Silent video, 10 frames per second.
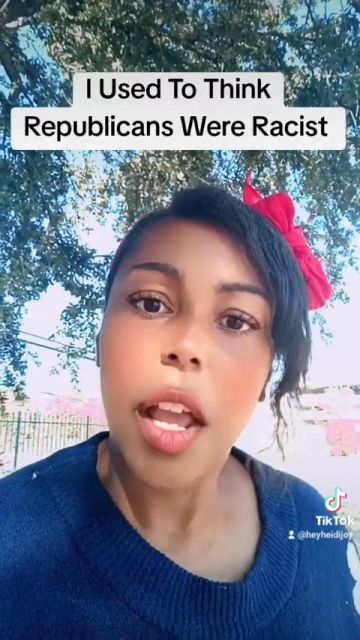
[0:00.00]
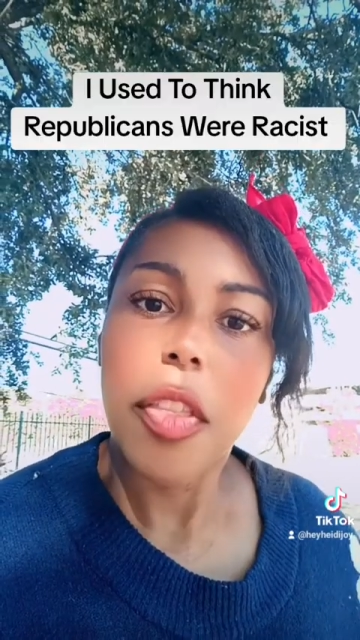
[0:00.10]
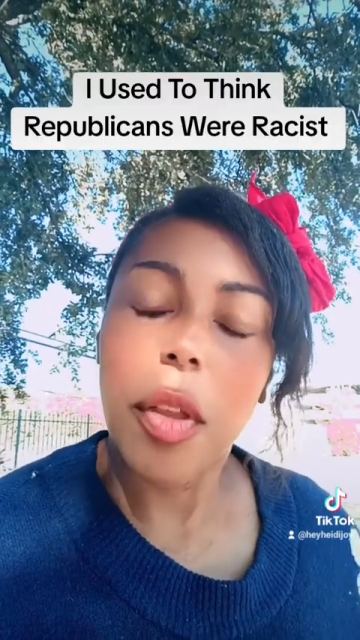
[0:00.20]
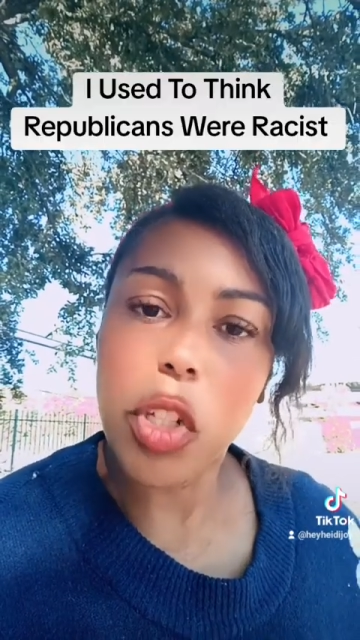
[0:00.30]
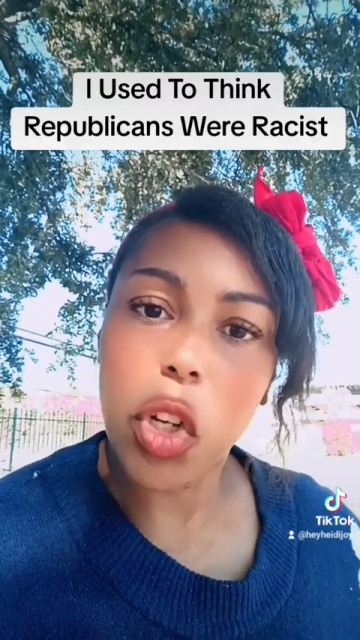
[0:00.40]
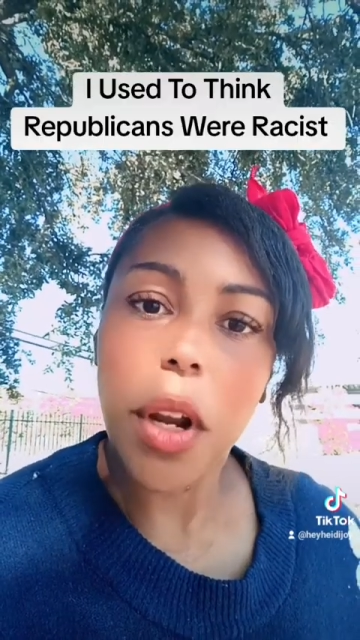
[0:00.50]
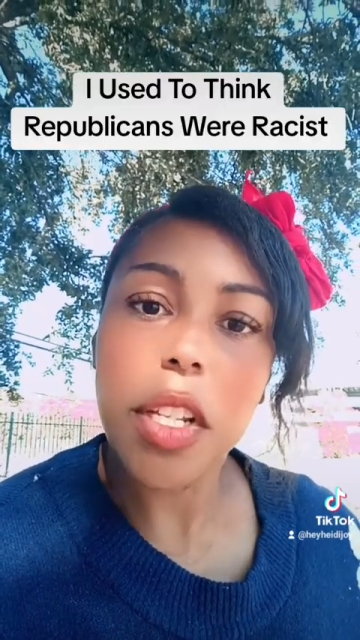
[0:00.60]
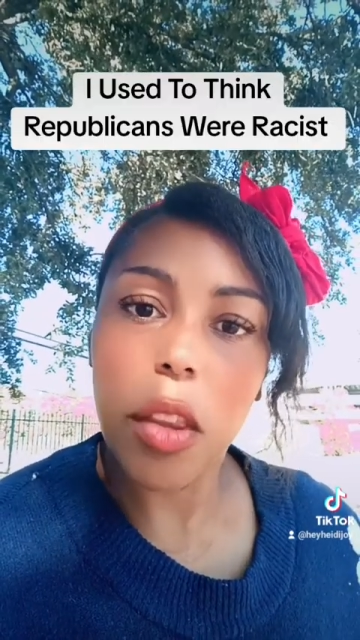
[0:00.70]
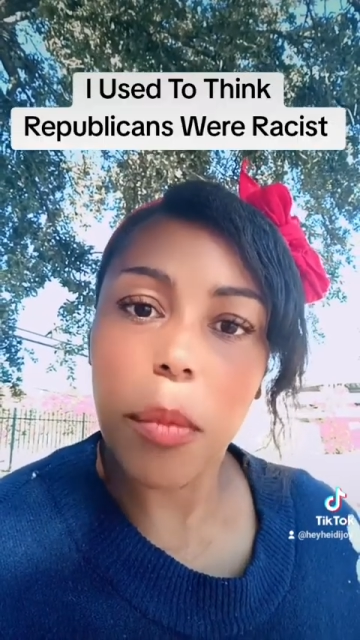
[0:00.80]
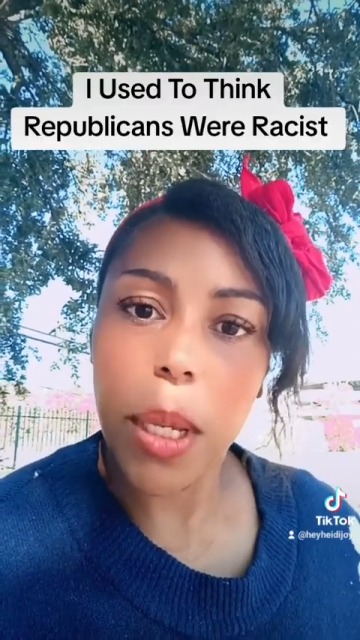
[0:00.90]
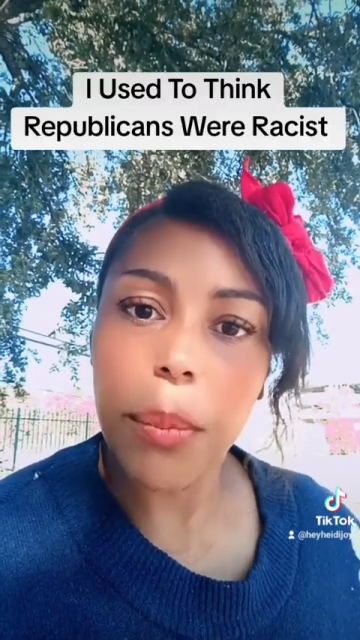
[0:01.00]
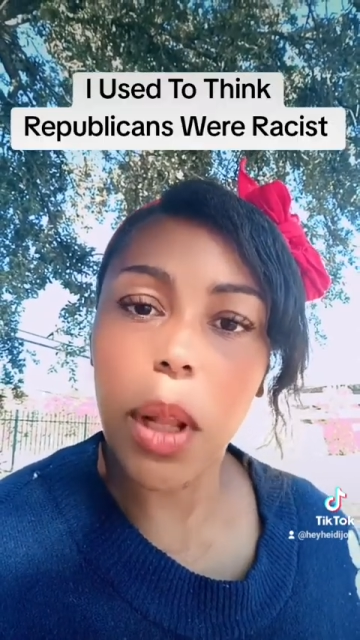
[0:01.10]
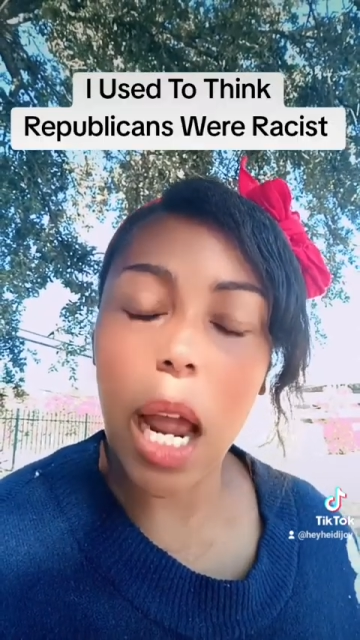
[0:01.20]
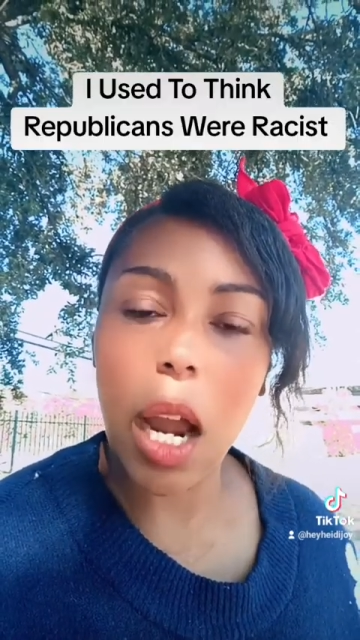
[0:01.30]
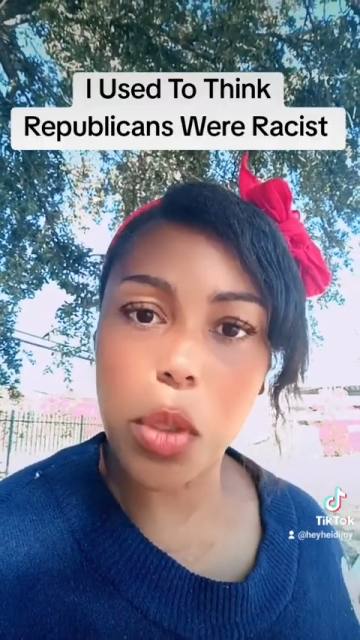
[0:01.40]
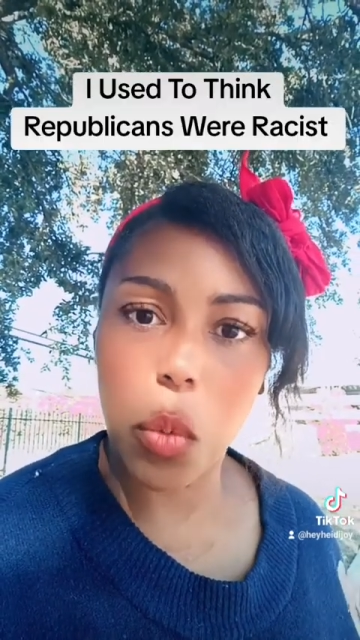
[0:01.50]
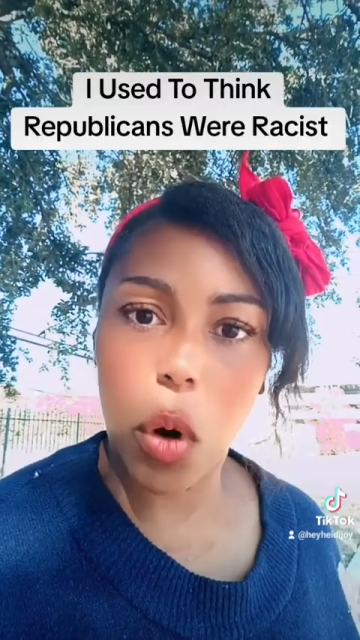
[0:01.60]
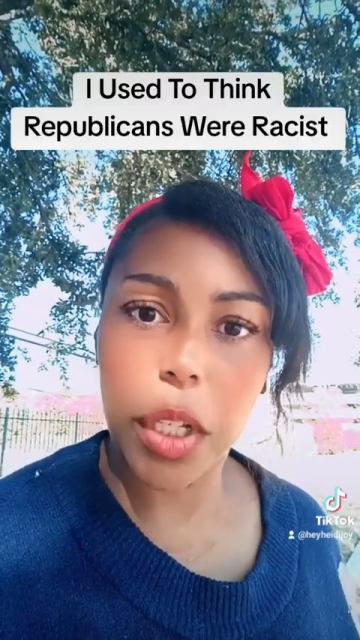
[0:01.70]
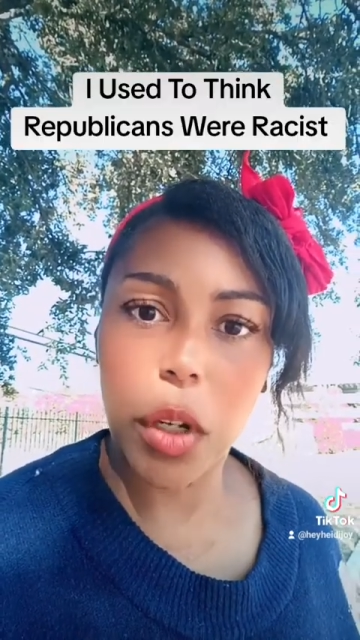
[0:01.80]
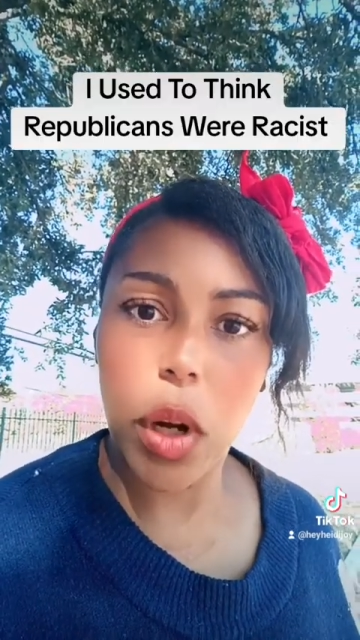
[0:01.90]
The majority of the people I was
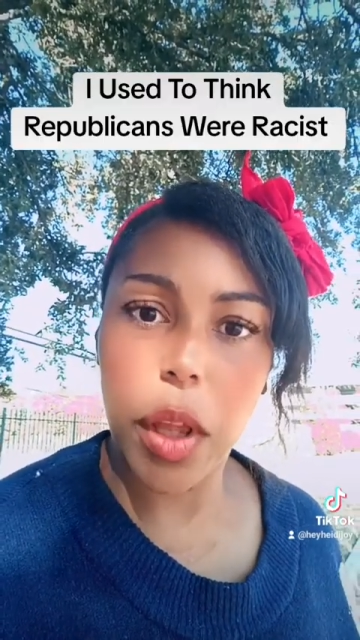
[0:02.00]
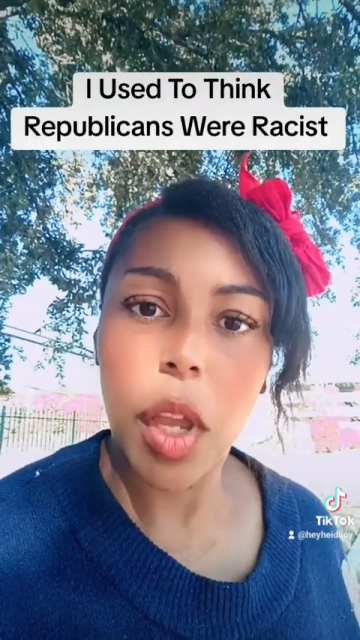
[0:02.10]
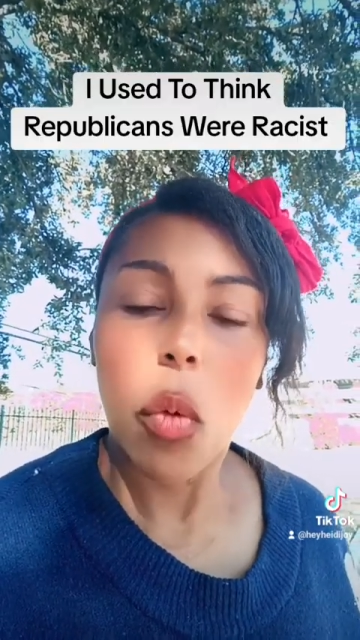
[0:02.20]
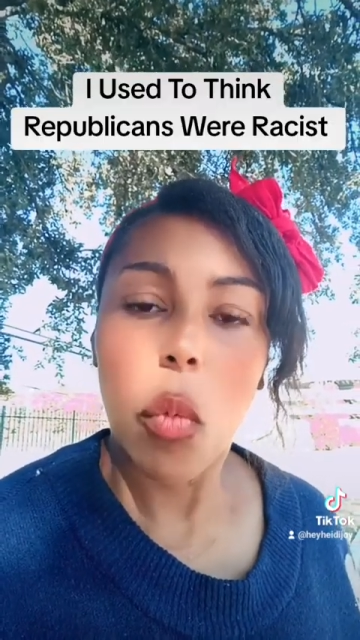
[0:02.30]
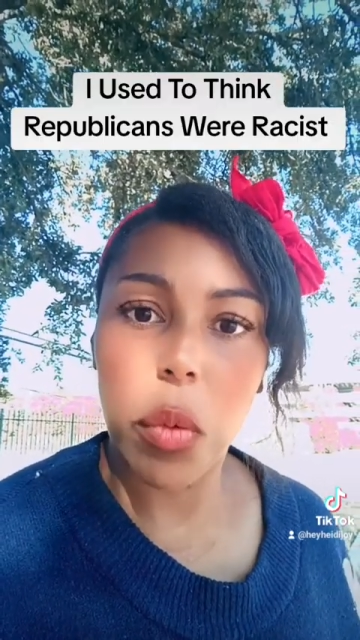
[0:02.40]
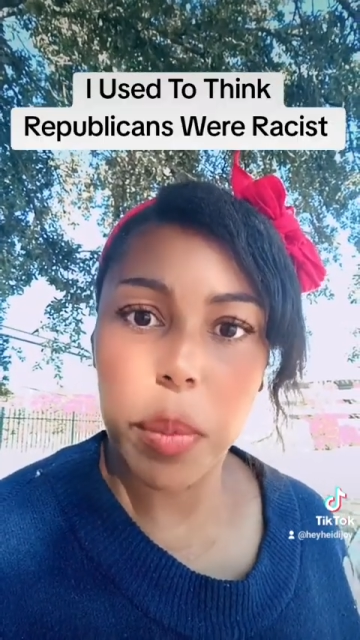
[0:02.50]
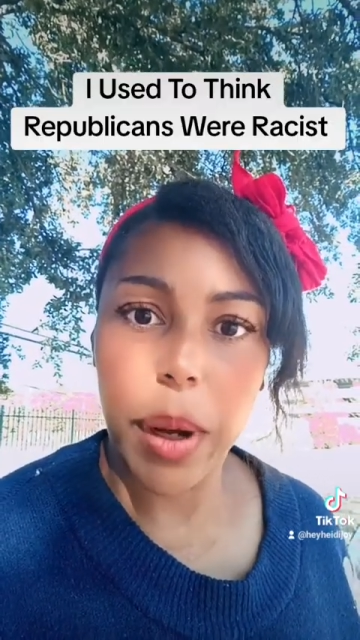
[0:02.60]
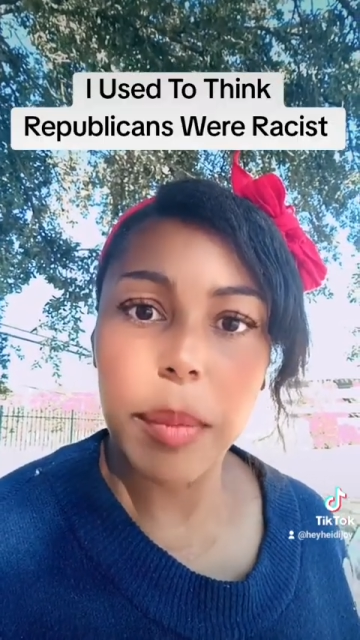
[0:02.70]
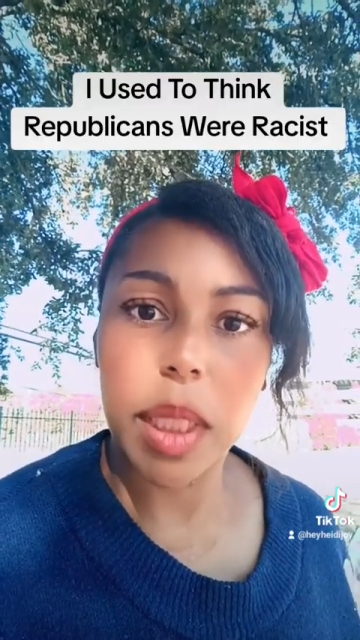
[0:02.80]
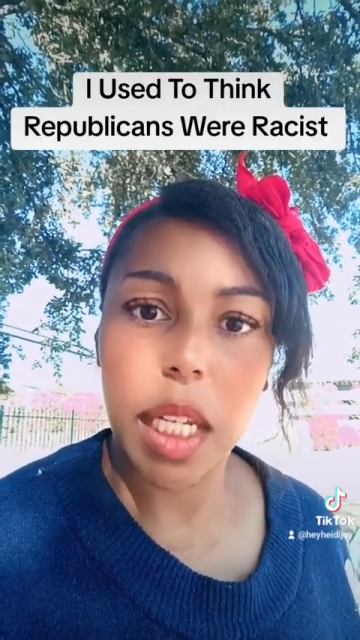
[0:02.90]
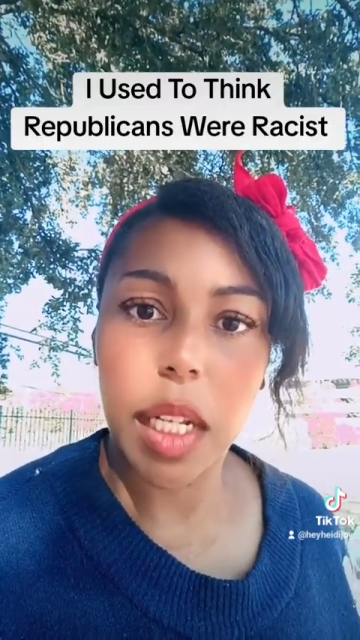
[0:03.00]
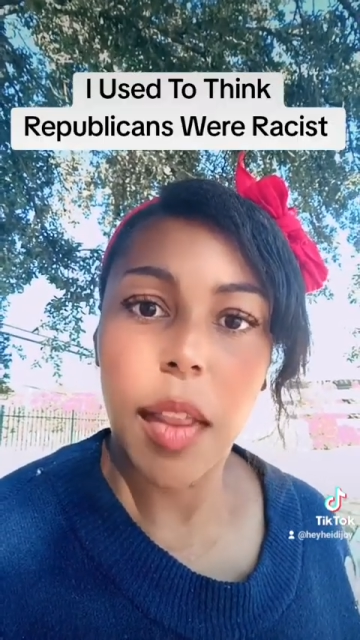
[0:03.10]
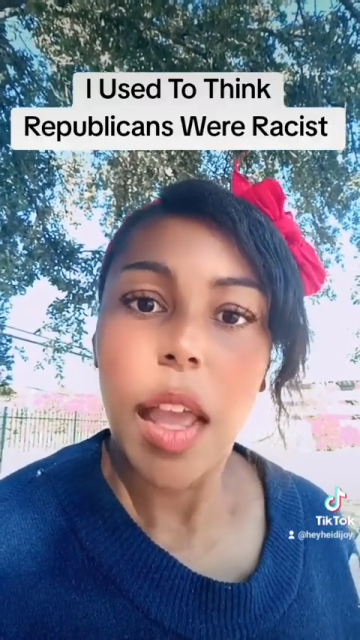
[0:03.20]
working with were Republican.